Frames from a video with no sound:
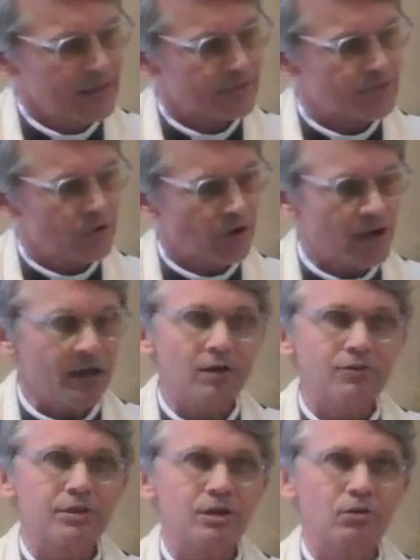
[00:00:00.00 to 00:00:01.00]
if your
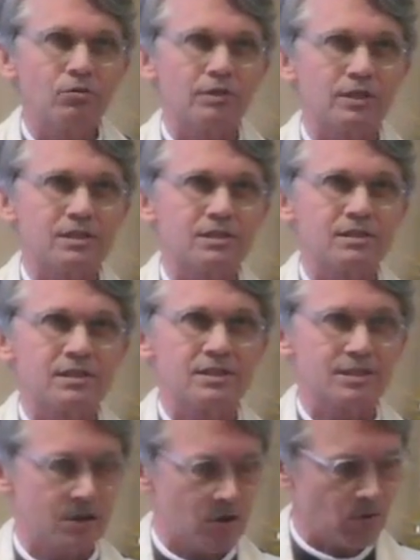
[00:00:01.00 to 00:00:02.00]
health and wholeness
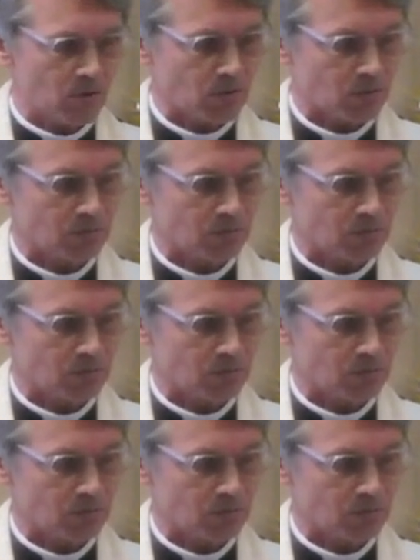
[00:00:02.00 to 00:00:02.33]
is the goal.